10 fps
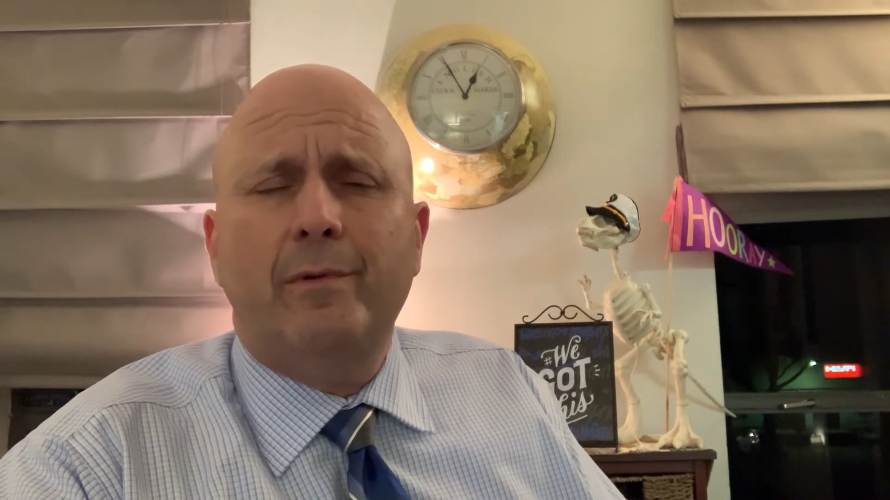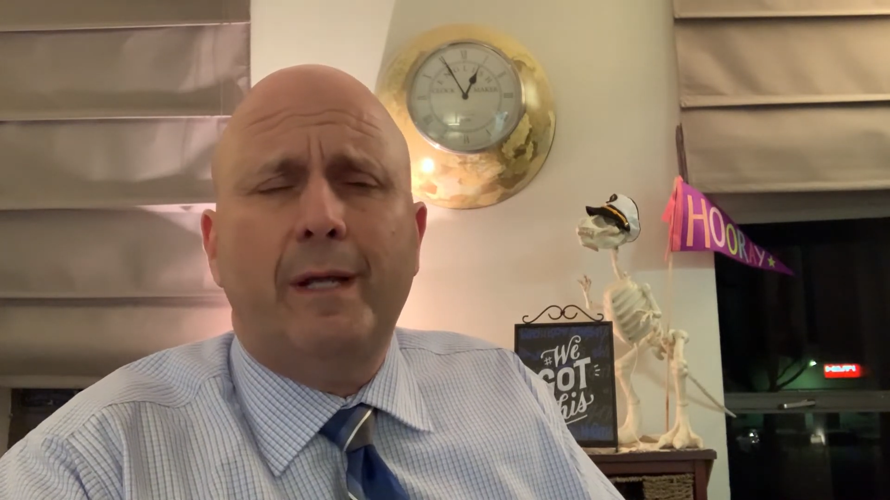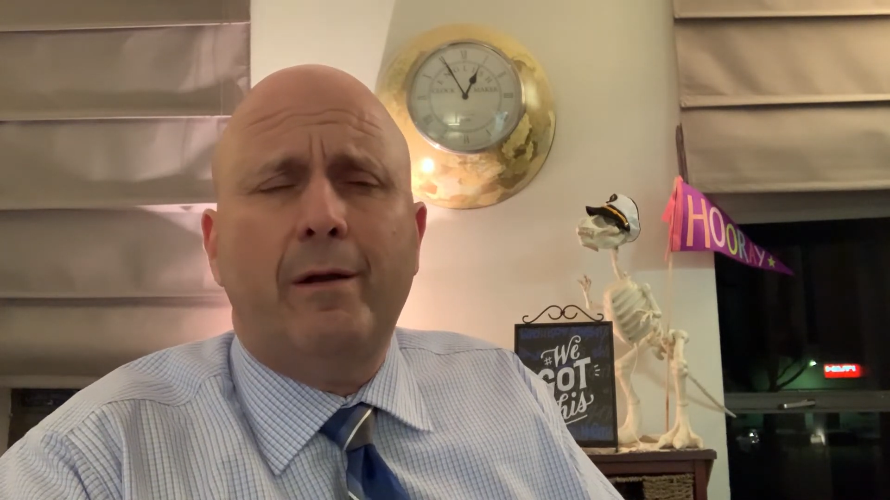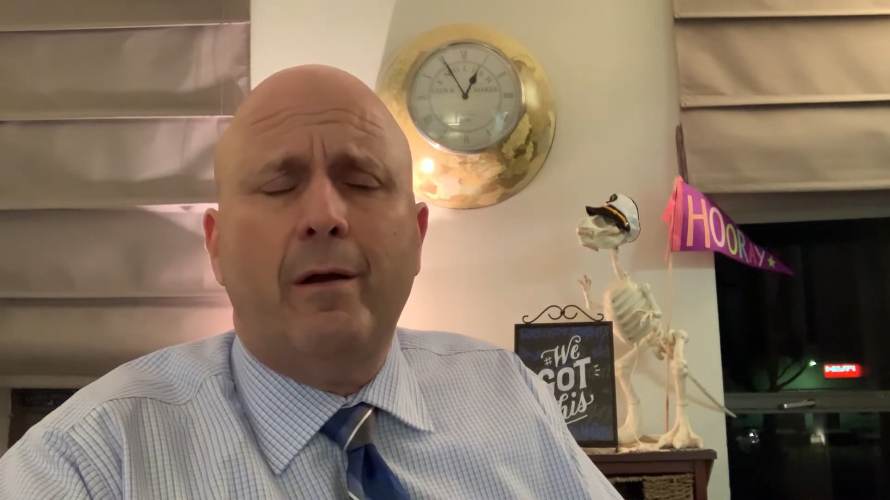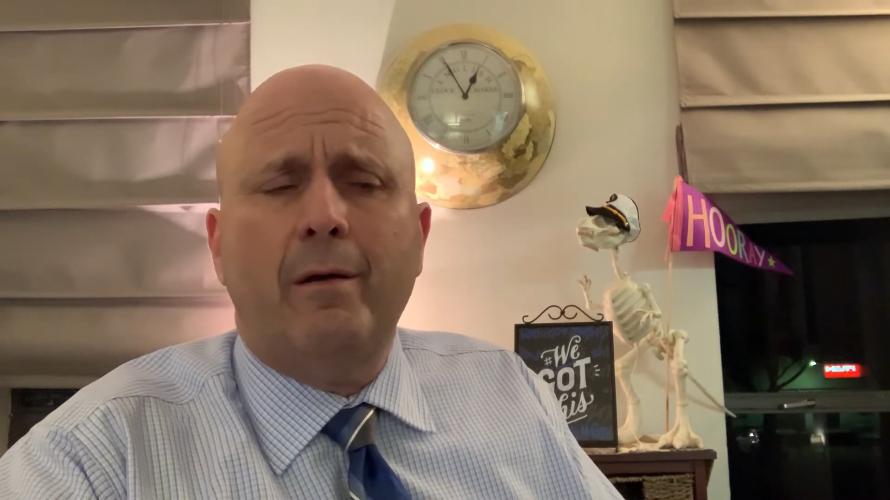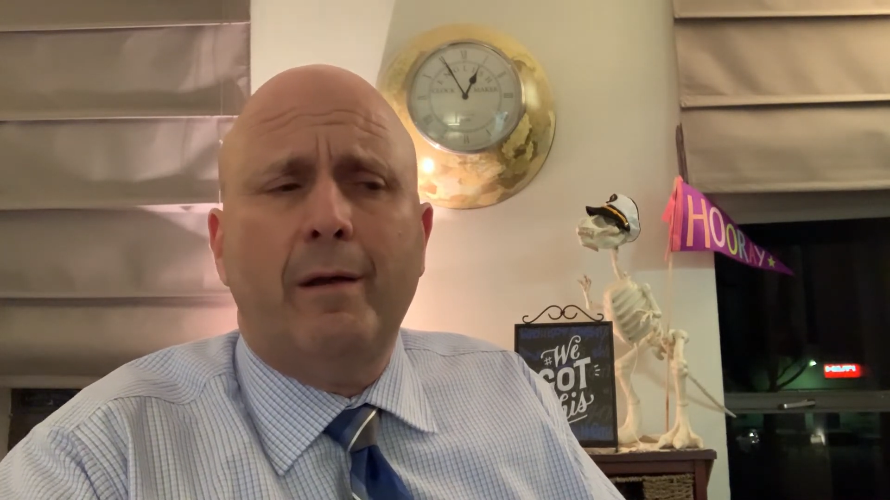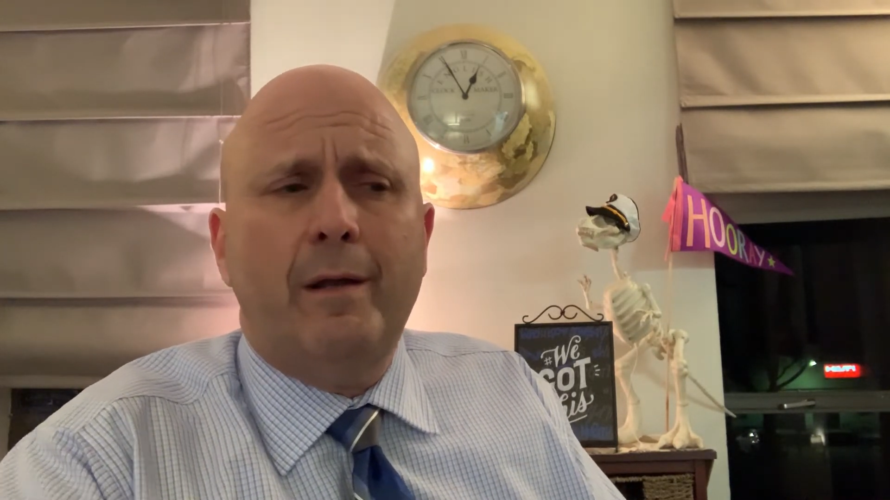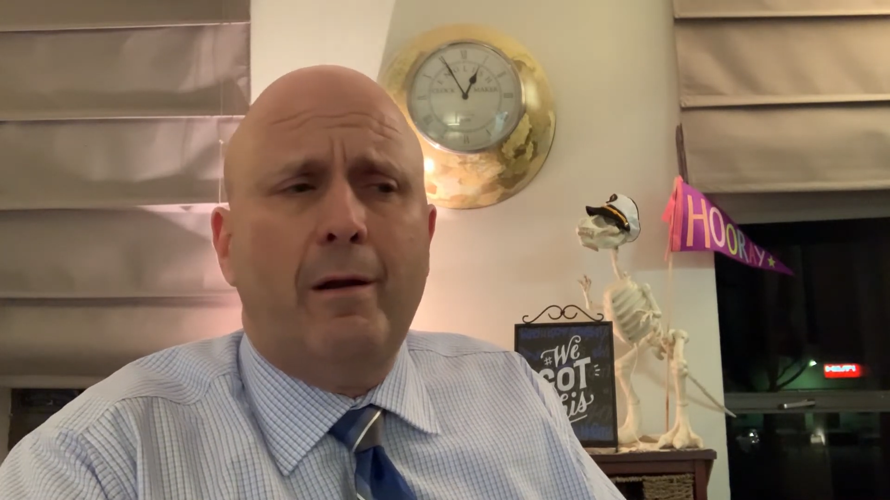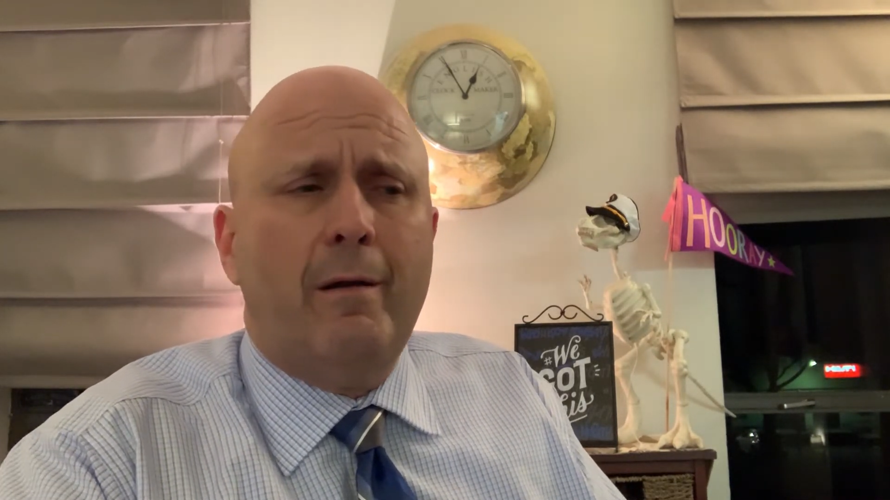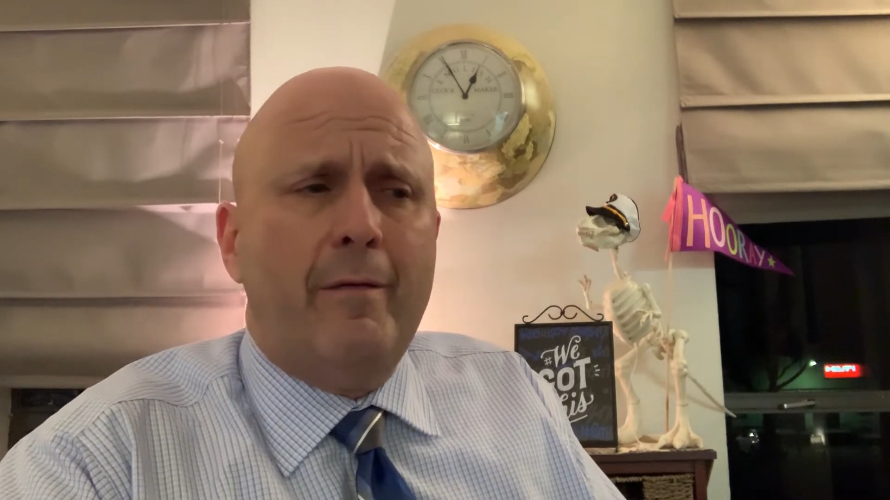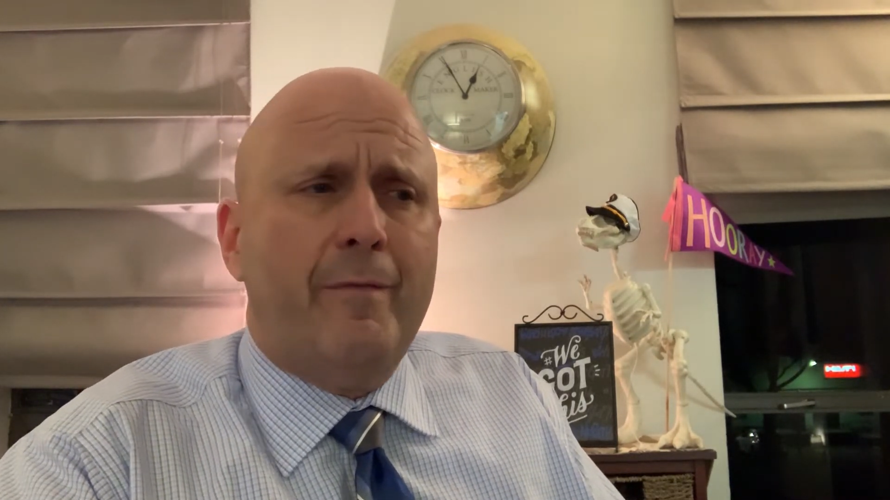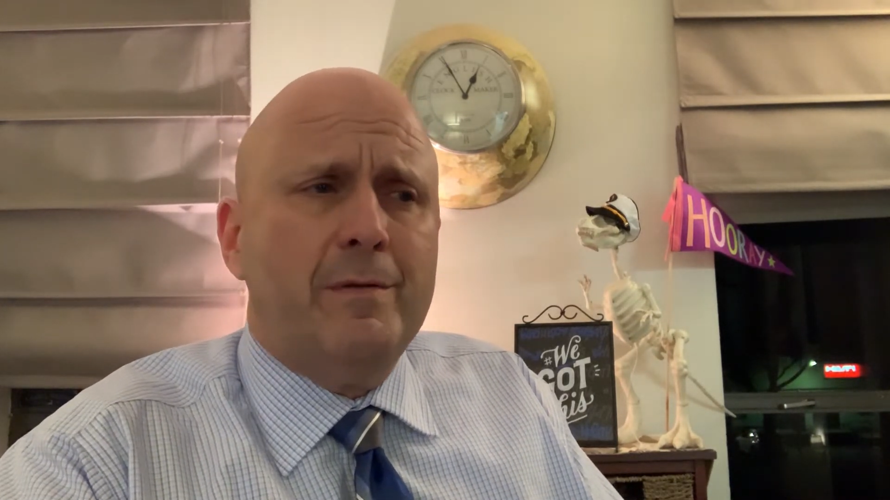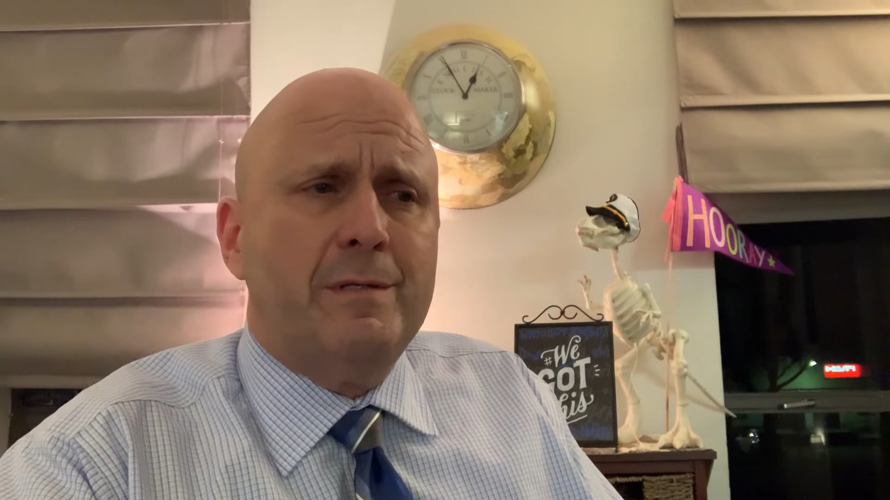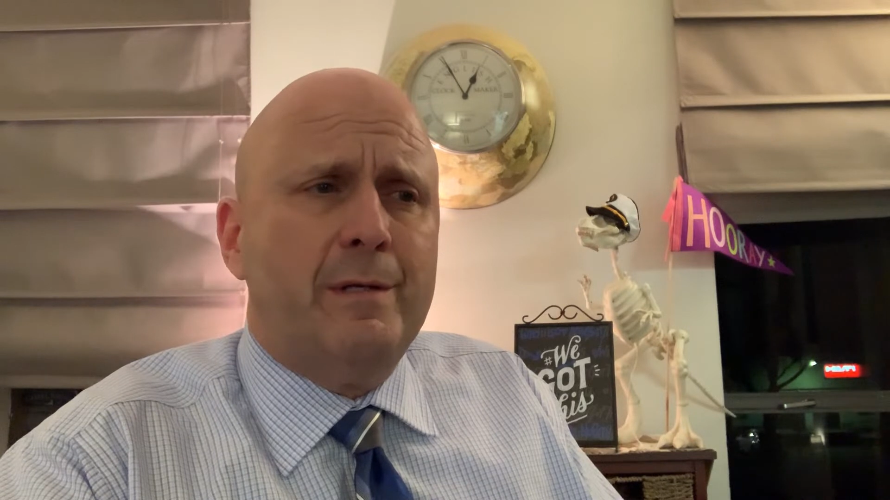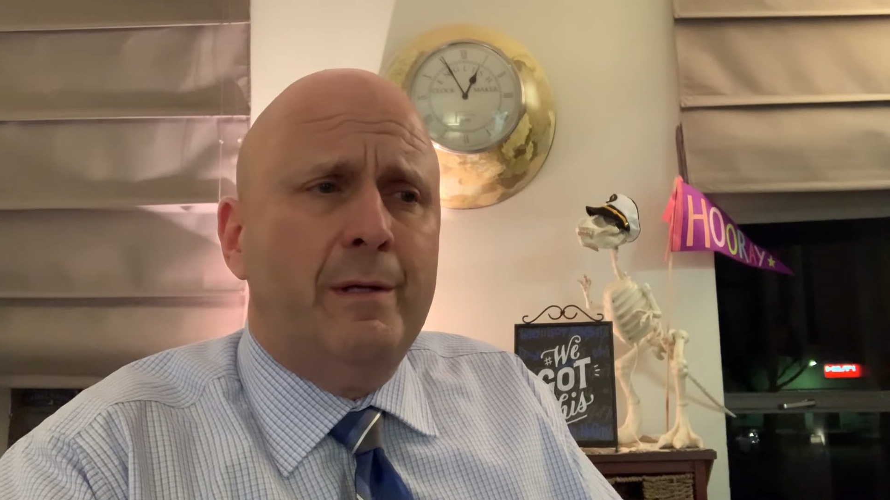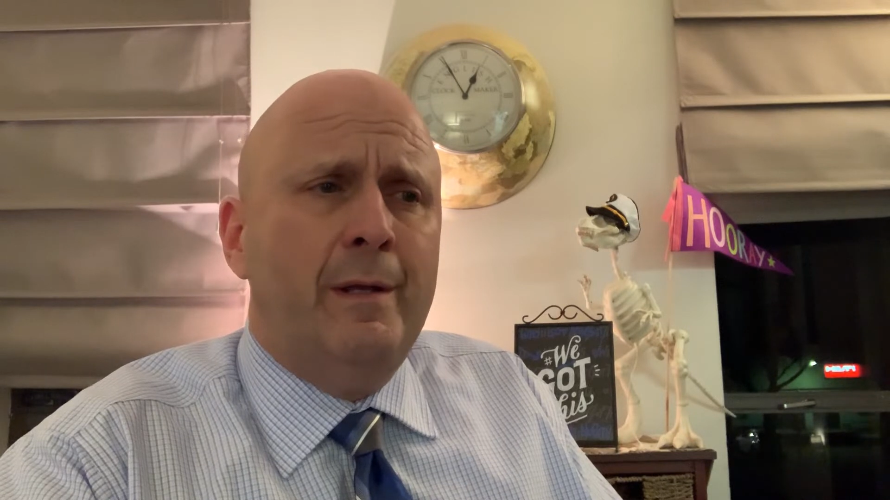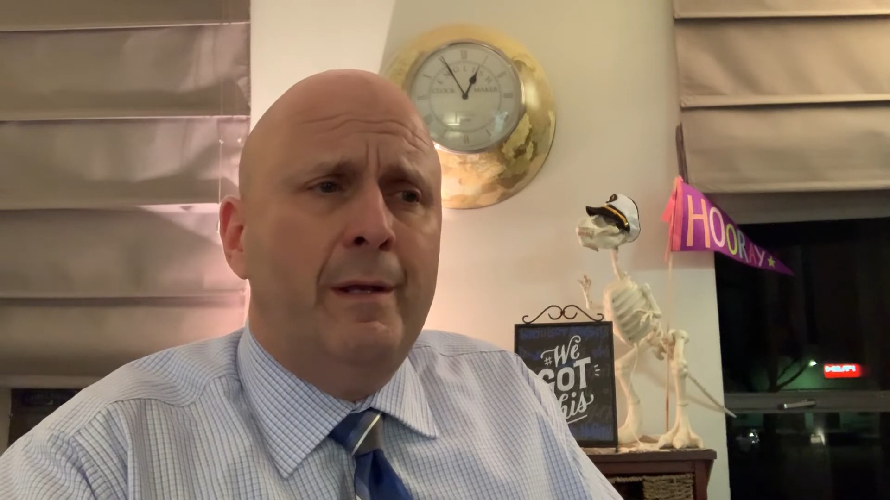in our in our efforts to